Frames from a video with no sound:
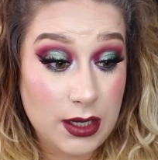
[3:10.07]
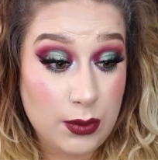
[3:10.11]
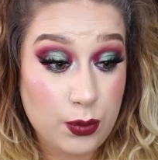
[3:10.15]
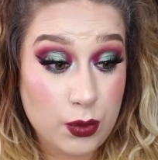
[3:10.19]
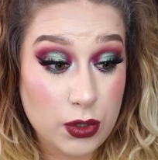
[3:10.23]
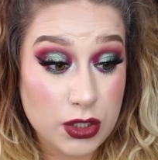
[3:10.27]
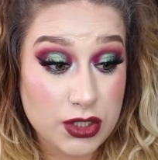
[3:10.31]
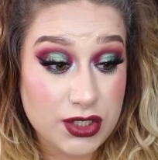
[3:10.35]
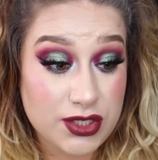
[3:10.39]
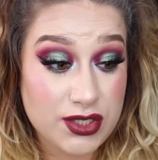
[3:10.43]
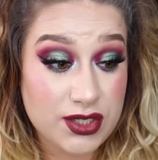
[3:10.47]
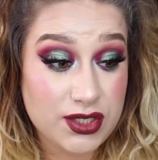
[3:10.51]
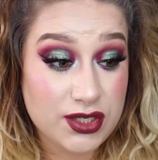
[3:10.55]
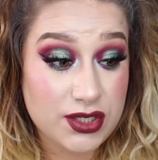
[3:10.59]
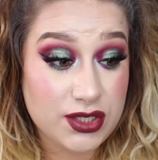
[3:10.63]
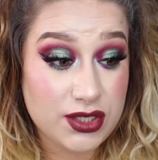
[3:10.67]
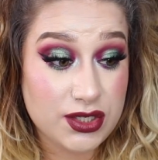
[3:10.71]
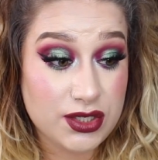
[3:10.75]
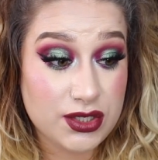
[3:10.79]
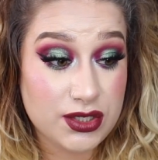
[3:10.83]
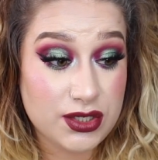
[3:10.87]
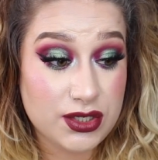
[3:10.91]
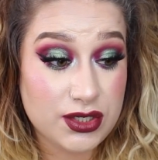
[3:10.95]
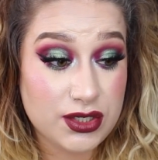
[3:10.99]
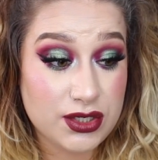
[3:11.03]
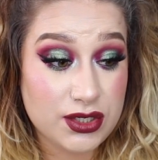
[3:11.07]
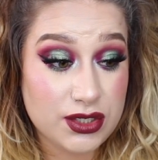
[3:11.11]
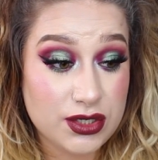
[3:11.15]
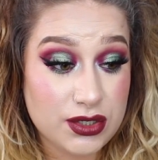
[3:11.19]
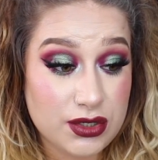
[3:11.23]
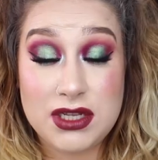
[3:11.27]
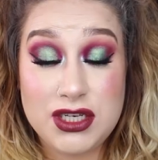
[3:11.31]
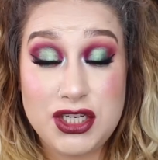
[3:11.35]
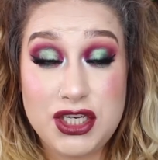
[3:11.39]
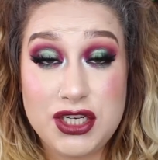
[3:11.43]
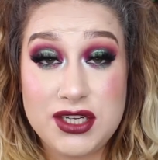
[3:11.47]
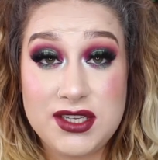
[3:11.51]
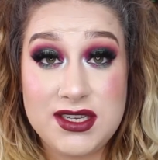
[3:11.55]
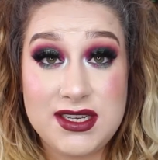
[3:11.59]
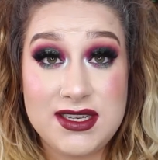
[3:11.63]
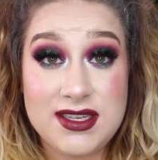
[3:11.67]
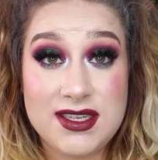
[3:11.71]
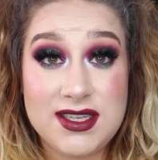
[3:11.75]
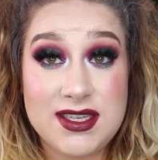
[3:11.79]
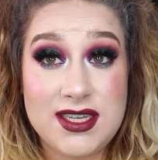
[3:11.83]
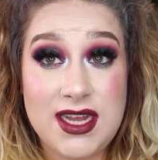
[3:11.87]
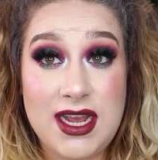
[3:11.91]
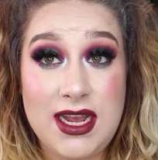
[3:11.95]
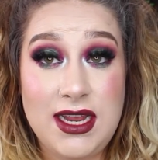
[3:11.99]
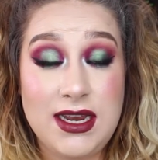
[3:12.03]
It was just
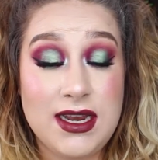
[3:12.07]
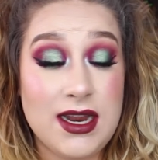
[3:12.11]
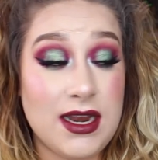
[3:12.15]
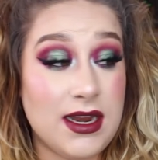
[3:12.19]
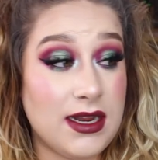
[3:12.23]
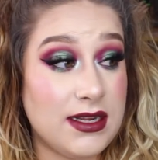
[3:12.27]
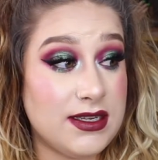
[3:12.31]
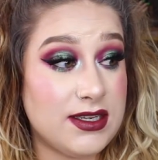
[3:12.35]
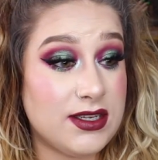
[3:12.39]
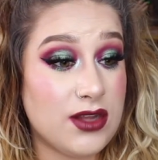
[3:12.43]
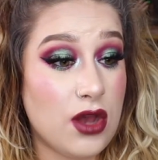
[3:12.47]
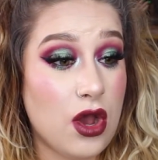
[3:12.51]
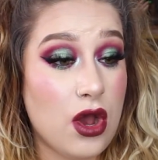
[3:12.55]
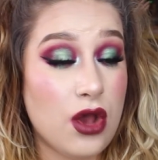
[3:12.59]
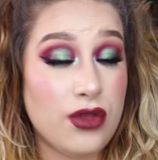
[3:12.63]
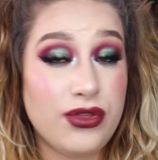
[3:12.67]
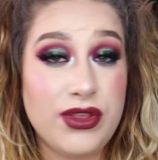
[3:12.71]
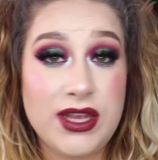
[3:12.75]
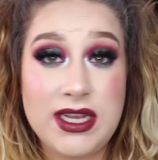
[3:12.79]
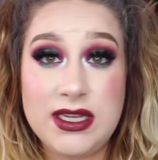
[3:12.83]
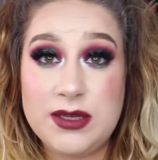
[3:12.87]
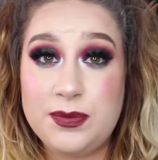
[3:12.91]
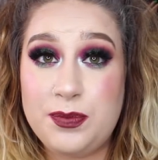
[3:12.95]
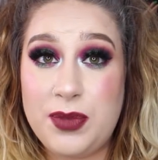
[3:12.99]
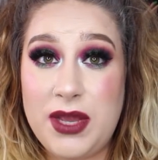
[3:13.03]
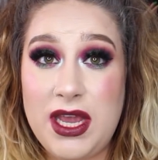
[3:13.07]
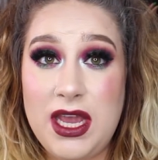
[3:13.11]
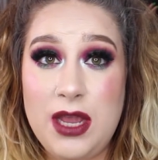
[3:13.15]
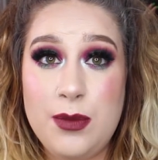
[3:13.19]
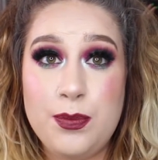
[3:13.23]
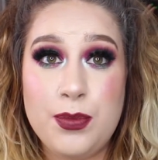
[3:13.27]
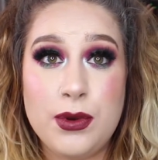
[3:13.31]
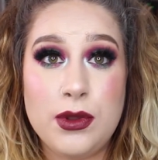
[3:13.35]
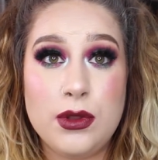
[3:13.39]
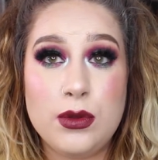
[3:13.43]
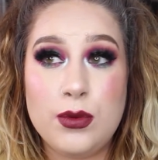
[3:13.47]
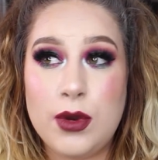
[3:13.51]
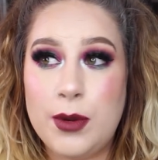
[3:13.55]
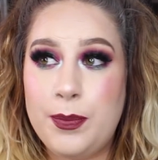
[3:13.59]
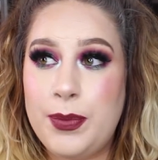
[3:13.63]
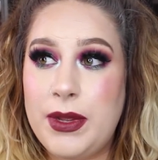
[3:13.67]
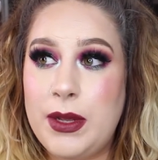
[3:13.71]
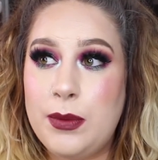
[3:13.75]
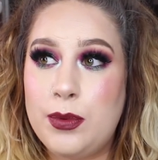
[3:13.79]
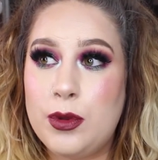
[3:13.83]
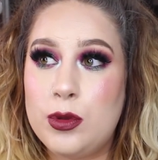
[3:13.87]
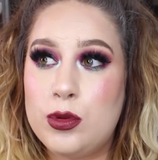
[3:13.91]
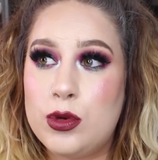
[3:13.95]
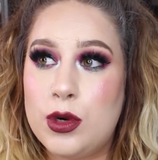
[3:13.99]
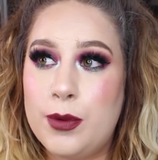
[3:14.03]
insane, and I saw these people where
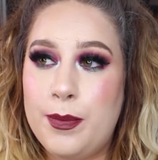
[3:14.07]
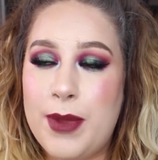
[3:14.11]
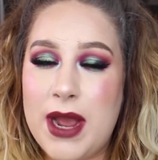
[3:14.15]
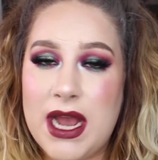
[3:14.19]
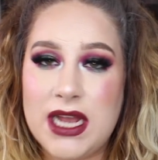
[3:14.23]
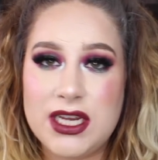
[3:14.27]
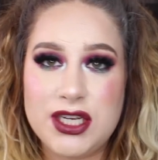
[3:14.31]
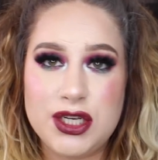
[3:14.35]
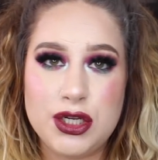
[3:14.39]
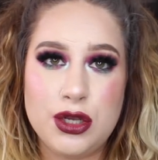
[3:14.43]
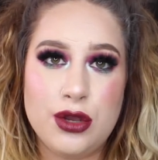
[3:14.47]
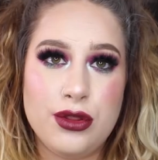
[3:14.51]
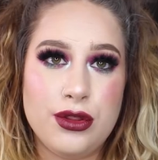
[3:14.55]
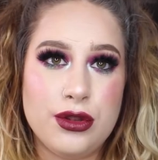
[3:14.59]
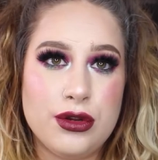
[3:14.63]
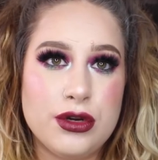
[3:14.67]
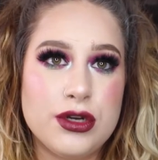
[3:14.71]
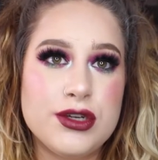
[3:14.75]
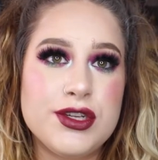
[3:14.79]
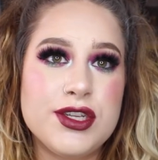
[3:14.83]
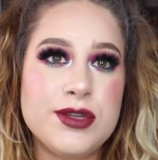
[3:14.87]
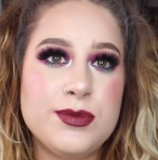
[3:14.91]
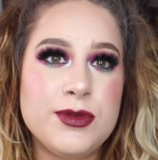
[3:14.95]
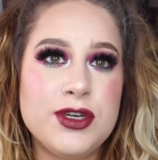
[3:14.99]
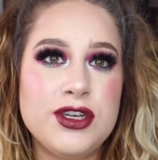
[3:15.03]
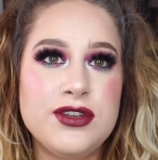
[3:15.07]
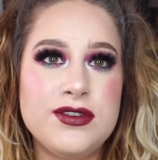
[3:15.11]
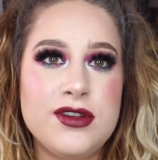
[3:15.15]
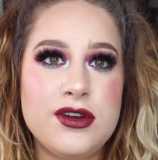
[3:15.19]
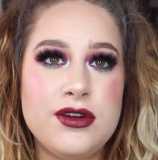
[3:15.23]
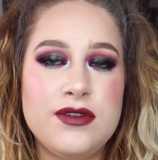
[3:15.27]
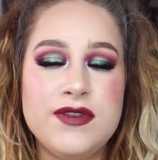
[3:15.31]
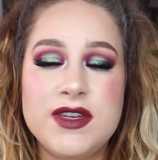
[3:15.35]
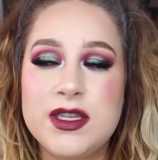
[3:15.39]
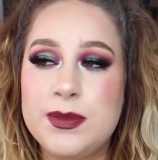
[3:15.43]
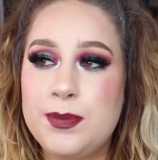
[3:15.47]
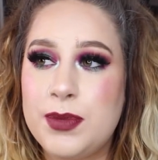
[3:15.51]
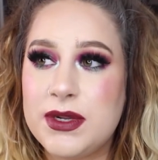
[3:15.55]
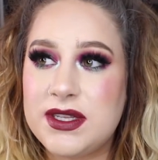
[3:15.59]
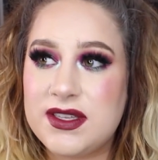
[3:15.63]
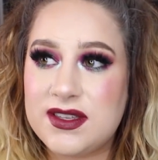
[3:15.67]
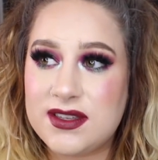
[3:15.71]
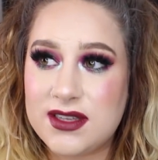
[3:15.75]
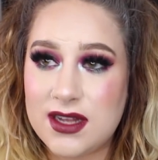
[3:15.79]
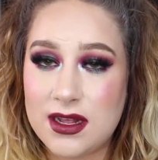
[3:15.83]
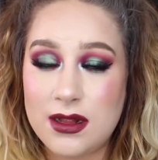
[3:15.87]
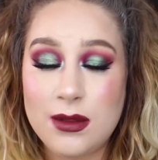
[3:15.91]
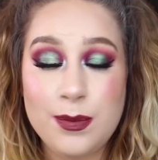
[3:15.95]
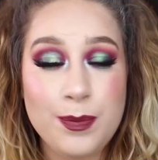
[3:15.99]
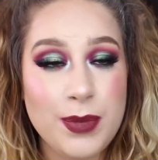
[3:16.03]
people were bashing on the customer service, but
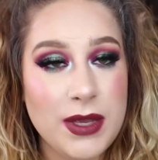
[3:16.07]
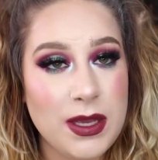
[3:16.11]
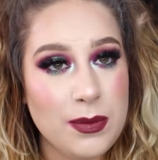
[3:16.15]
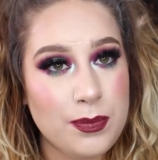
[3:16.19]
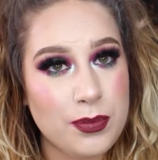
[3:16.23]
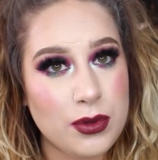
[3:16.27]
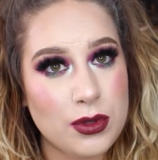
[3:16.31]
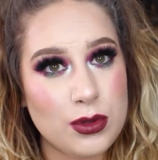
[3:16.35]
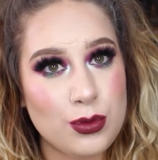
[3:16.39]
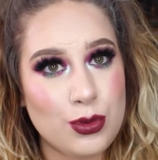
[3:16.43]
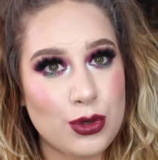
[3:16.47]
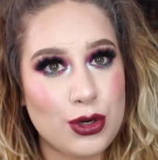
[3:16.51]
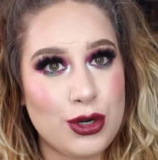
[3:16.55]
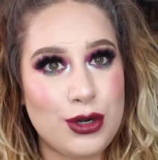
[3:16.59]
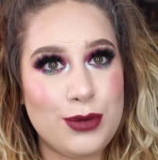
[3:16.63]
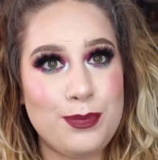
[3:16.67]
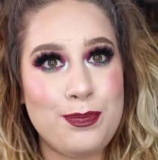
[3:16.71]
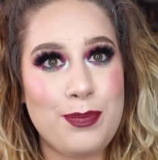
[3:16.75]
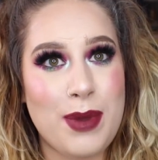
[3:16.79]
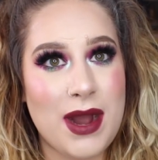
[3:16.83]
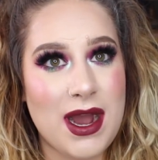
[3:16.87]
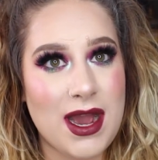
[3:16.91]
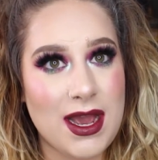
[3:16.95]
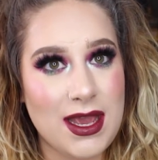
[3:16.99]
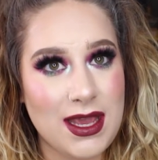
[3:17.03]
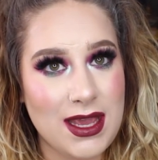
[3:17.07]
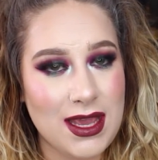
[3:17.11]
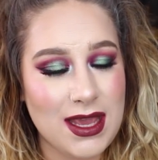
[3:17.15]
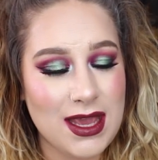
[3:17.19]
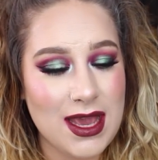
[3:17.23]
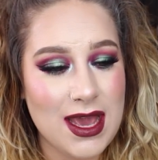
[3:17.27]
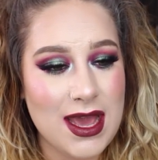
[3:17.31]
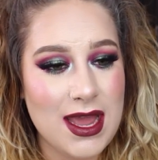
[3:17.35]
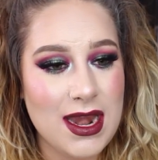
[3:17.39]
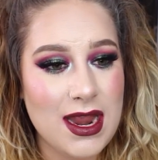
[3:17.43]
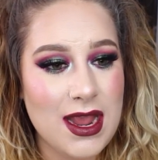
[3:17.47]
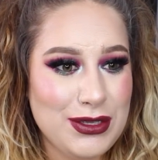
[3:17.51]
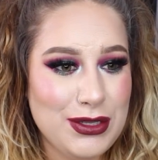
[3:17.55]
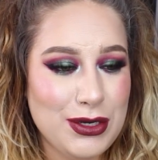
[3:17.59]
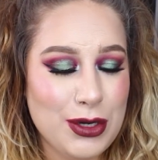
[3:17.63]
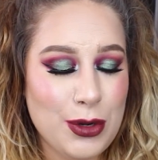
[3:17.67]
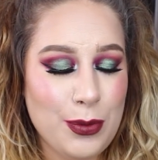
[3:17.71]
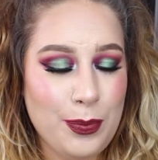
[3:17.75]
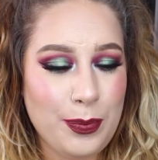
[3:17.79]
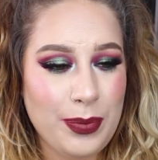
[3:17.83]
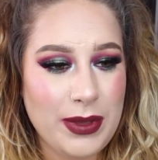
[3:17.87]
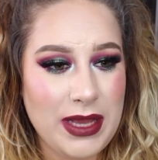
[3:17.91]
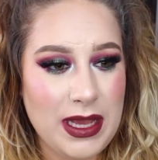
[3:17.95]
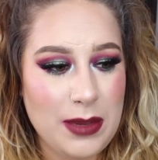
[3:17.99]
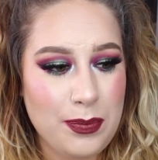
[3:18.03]
still people were buying it. You
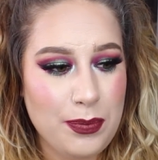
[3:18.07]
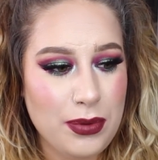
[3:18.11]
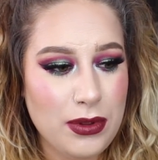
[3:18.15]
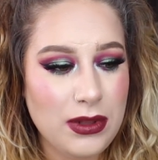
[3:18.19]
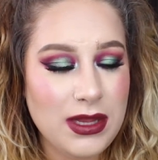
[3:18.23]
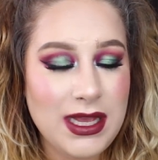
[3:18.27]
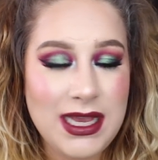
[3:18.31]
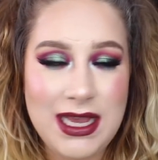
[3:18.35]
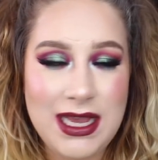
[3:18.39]
know, people